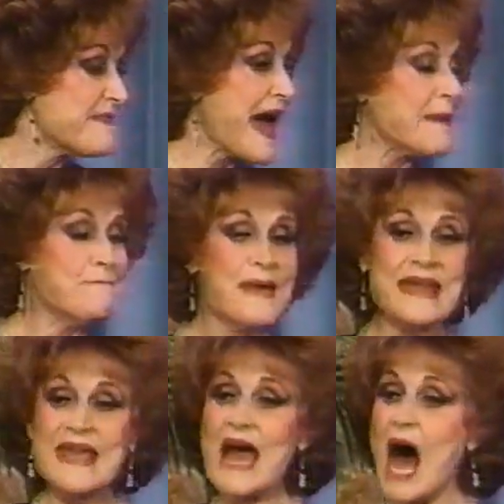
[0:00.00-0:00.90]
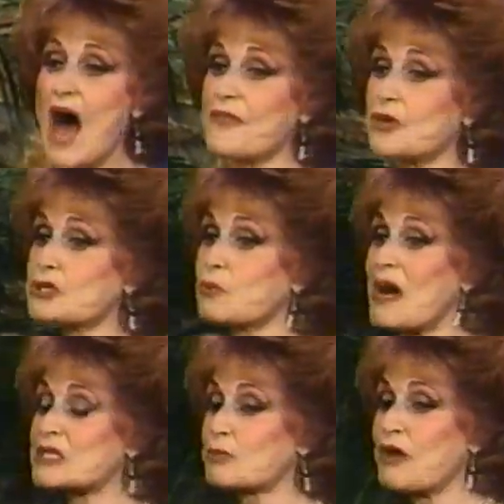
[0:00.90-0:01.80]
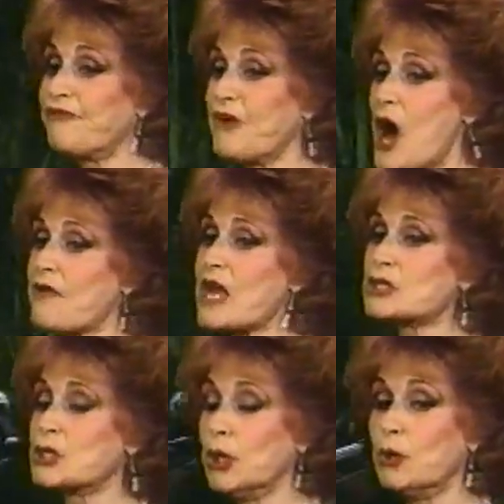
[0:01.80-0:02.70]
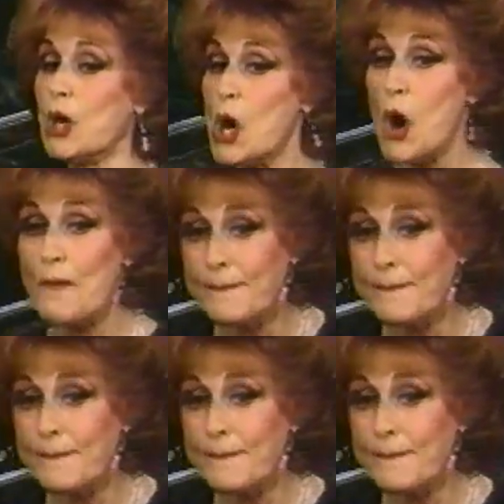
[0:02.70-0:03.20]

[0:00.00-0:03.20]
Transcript: That many others was referring to whom?